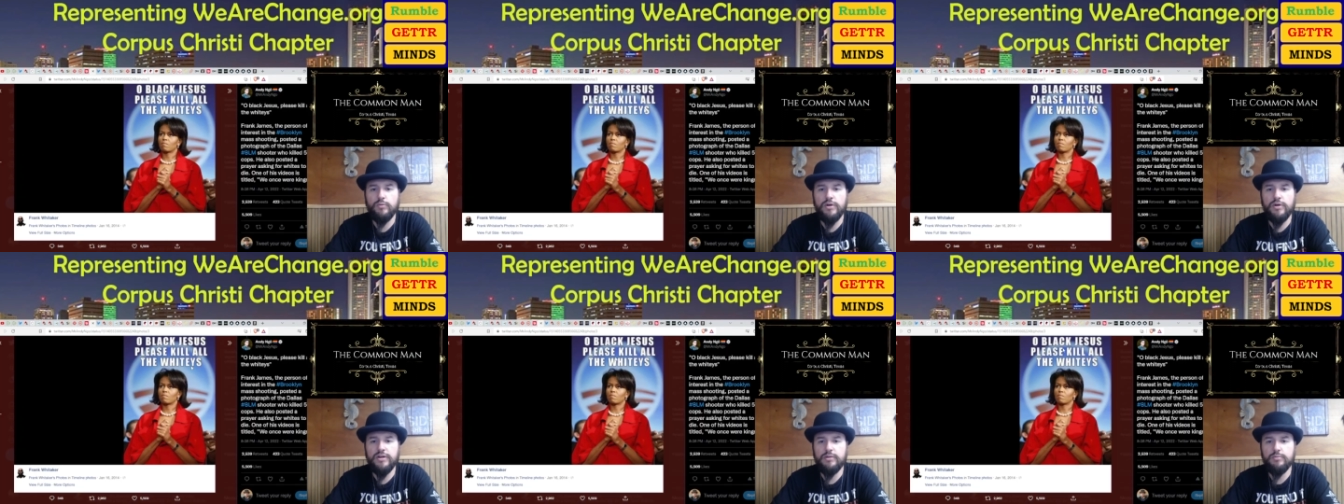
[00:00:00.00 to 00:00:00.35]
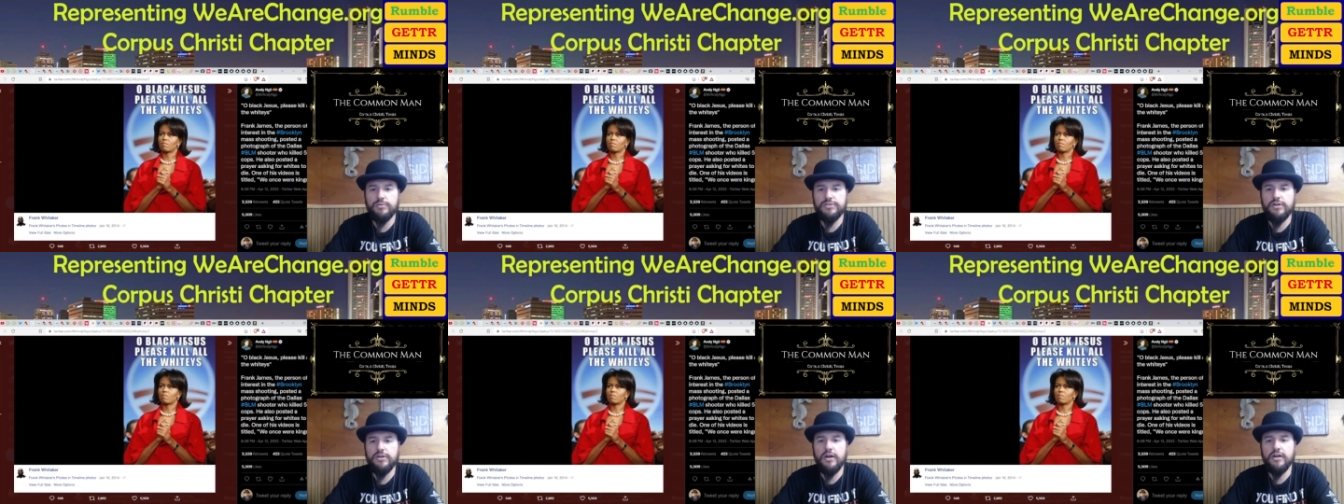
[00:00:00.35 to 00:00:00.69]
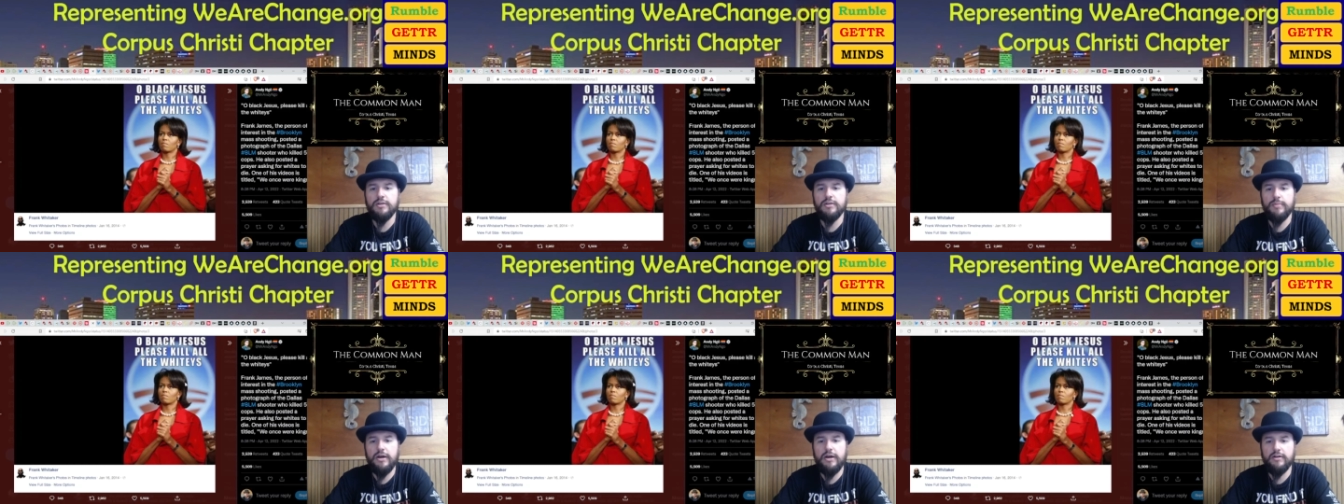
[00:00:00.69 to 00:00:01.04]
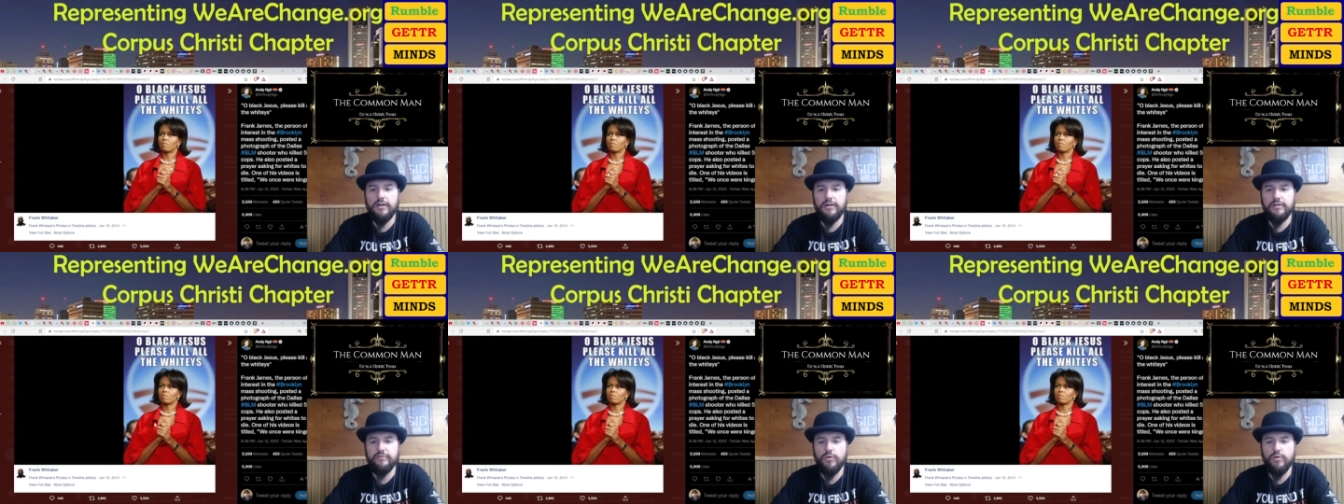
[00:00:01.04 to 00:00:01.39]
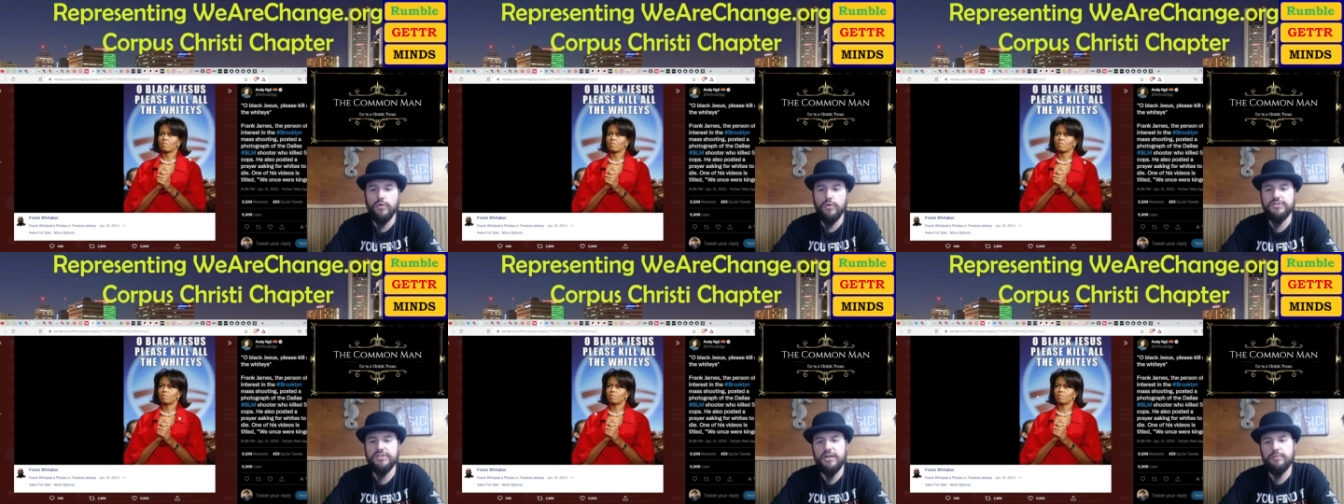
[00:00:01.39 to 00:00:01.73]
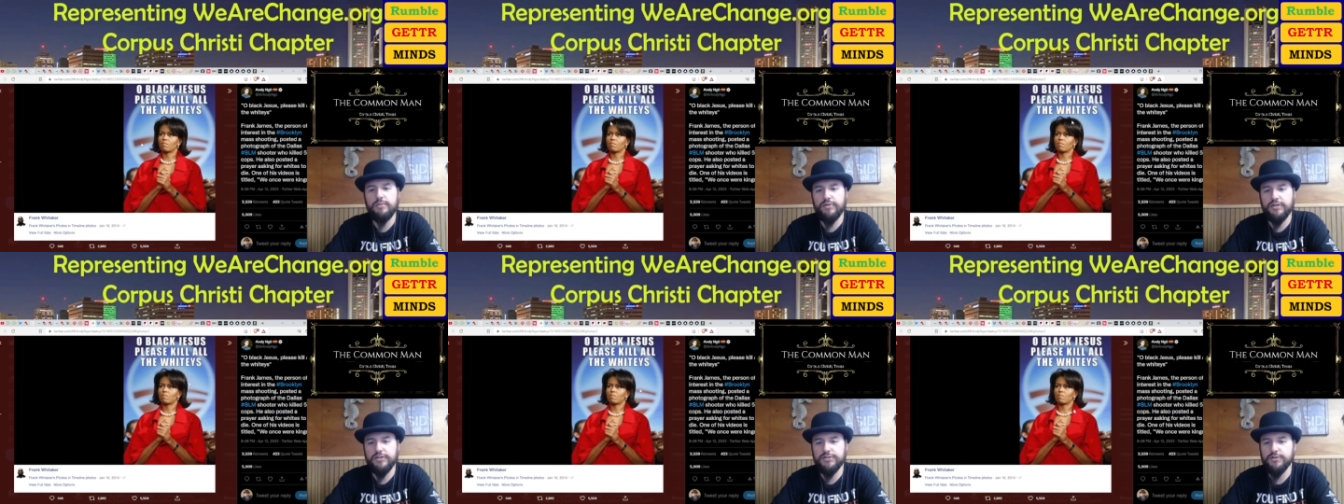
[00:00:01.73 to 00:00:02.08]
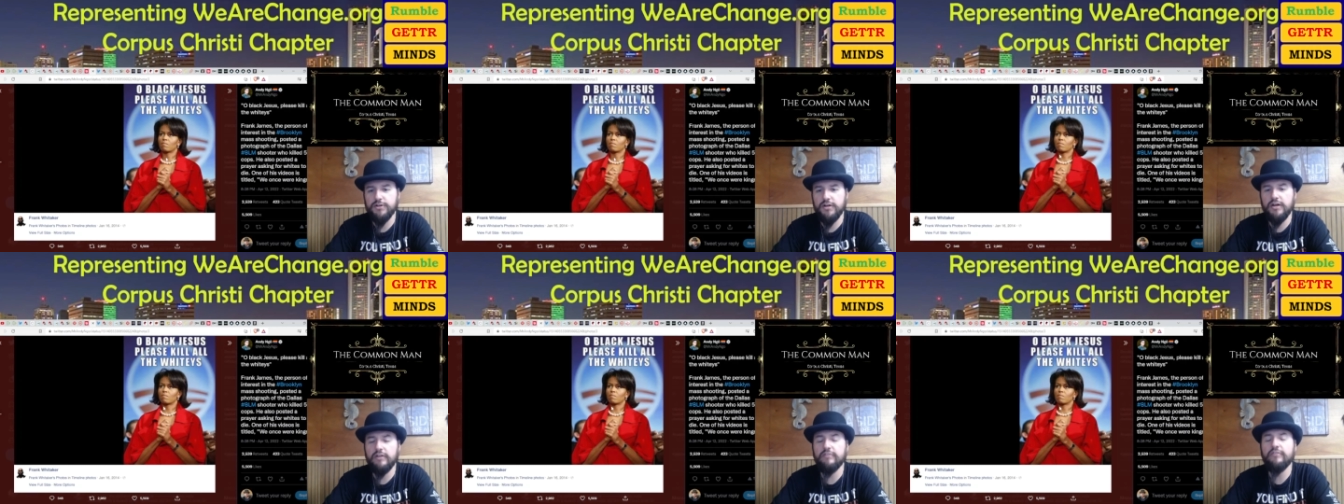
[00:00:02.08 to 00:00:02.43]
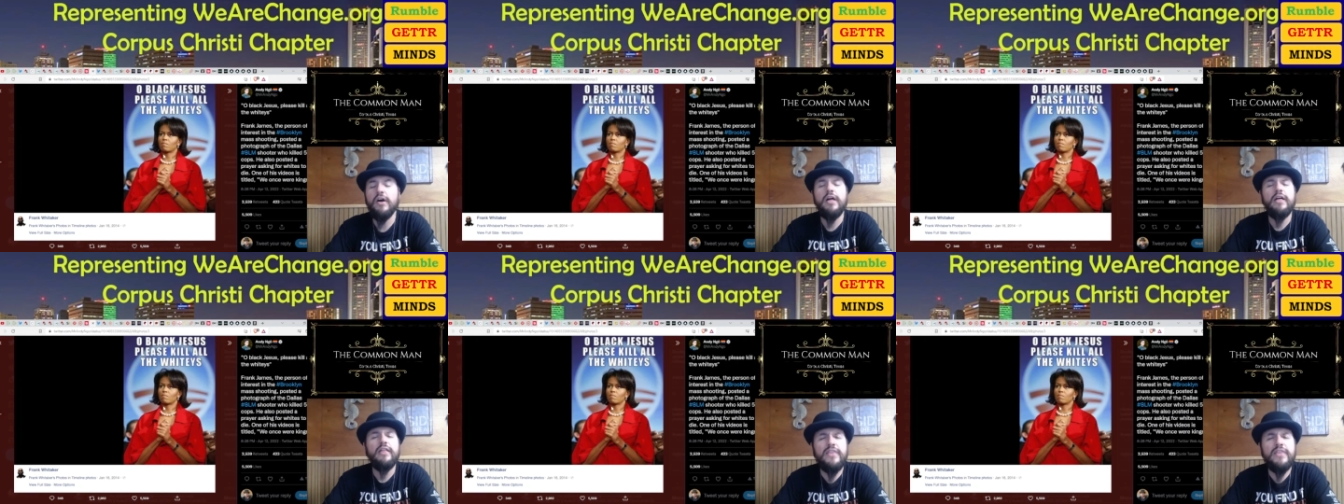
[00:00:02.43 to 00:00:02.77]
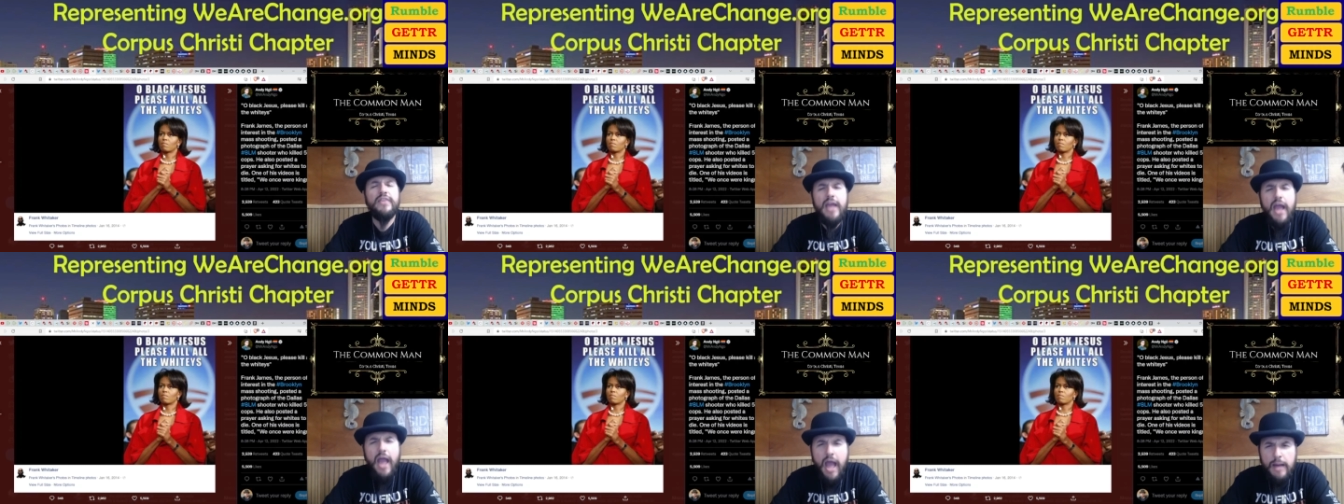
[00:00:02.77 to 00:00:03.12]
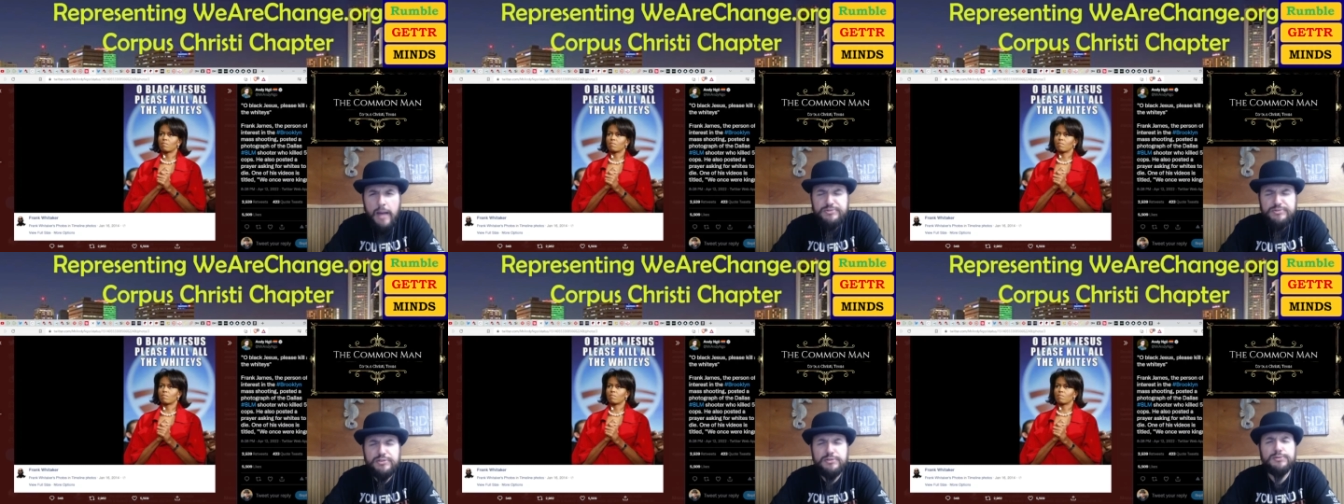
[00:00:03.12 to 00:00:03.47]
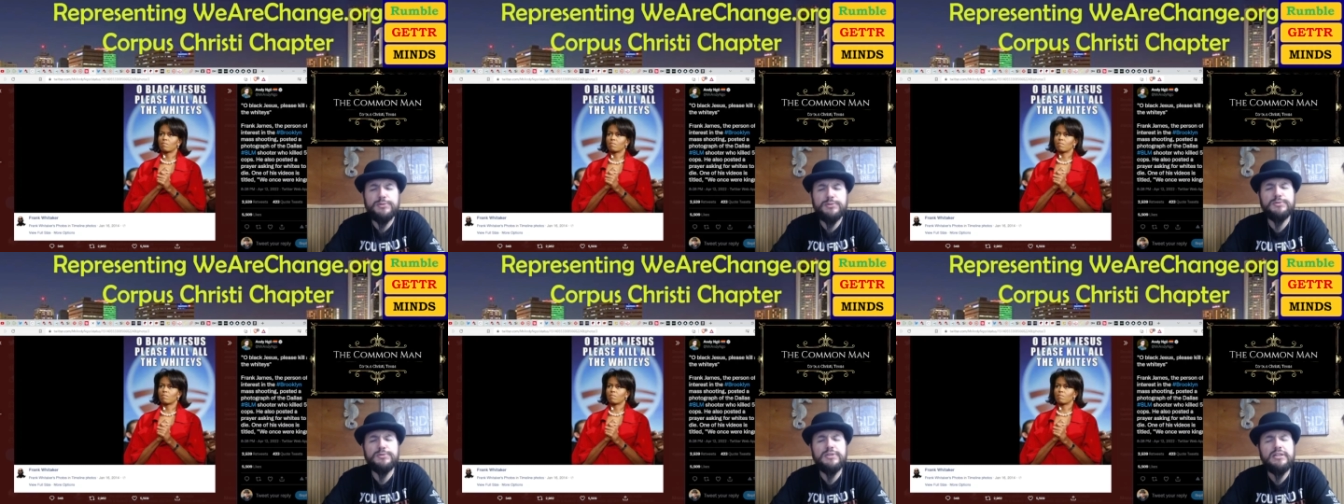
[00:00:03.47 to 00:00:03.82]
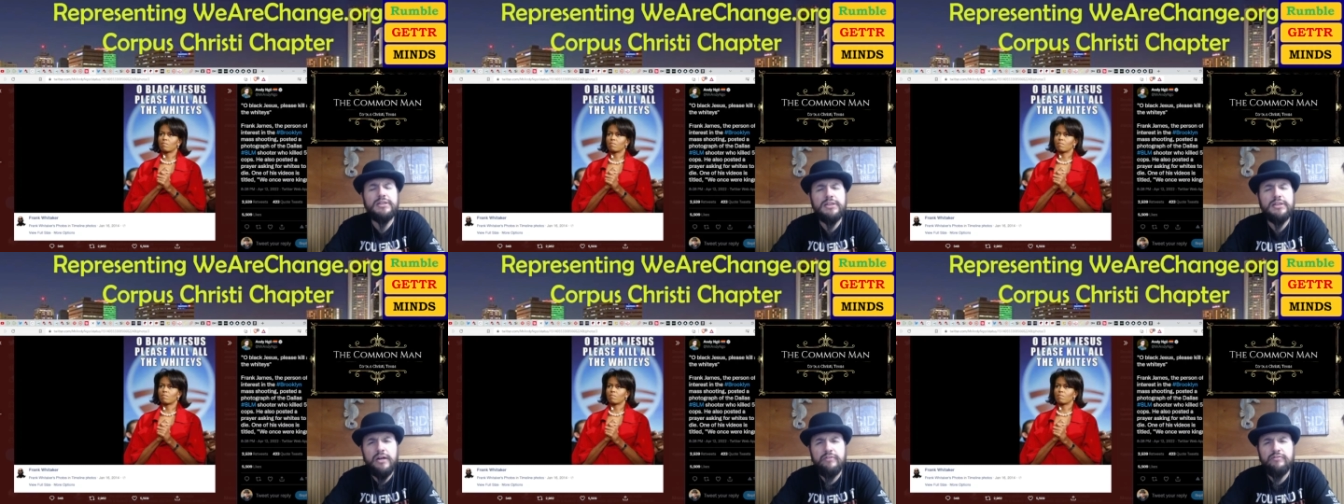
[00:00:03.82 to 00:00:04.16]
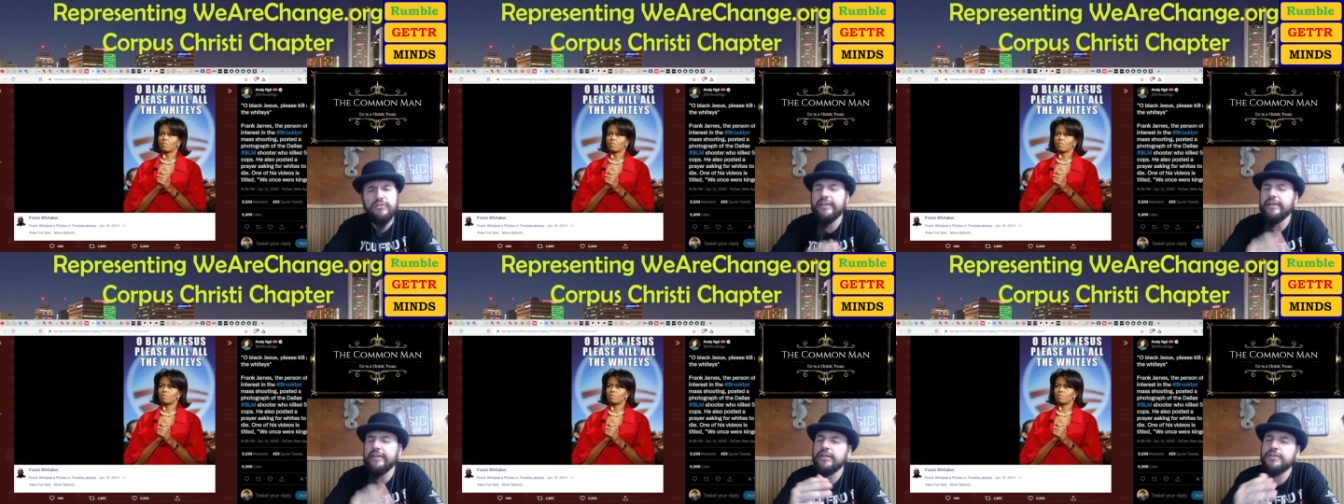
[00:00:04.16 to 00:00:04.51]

one he was talking about, and of course a picture of the absolutely lovely,